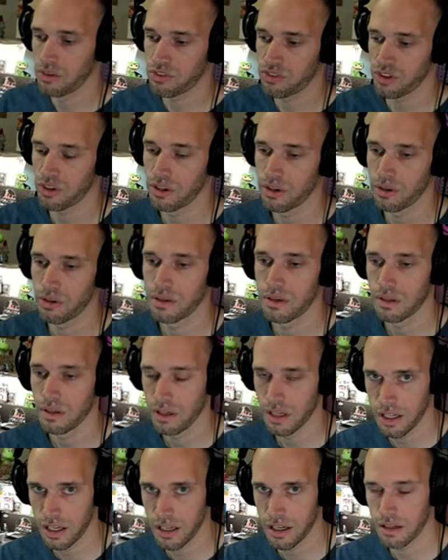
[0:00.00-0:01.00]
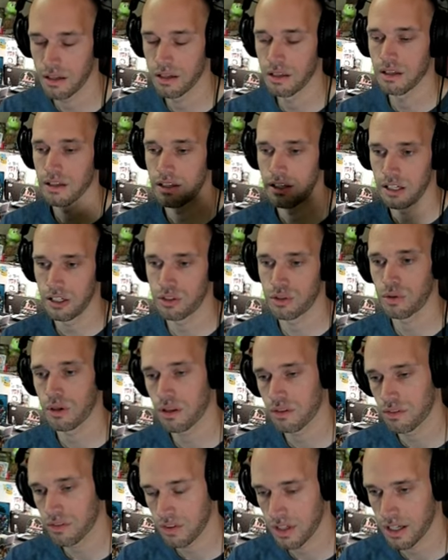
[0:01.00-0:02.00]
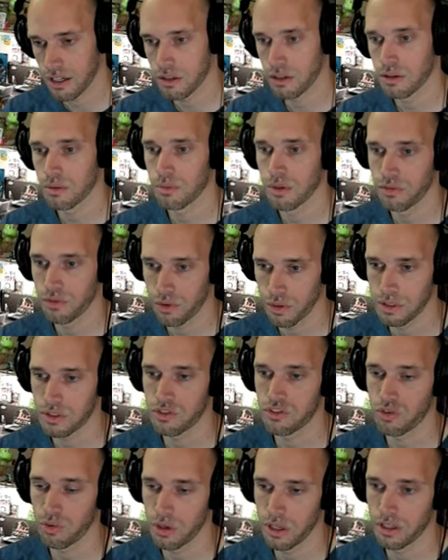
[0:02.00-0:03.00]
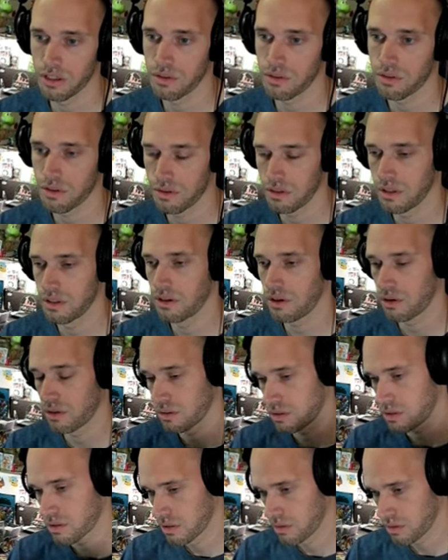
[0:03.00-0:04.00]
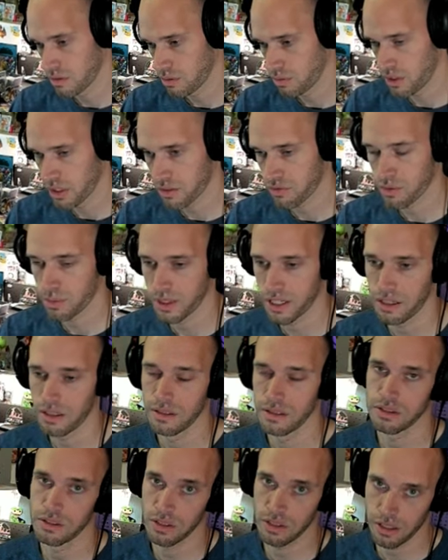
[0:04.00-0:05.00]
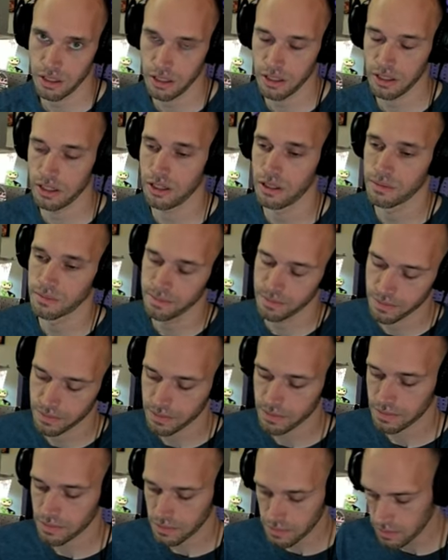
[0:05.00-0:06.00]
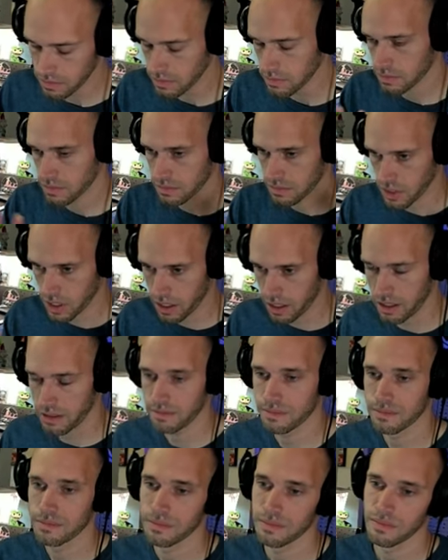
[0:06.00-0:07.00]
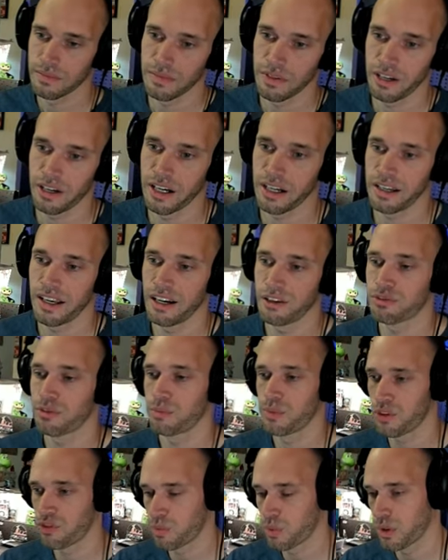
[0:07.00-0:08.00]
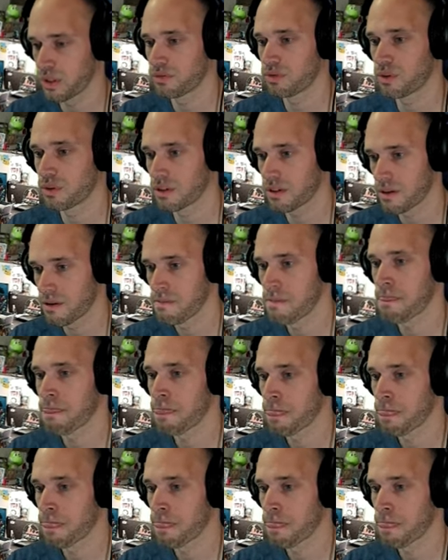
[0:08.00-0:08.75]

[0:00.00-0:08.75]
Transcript: So, again, get your Ralts now before it's 20 or $30 a week from now. So there you go. Okay. All right, now from this point forward,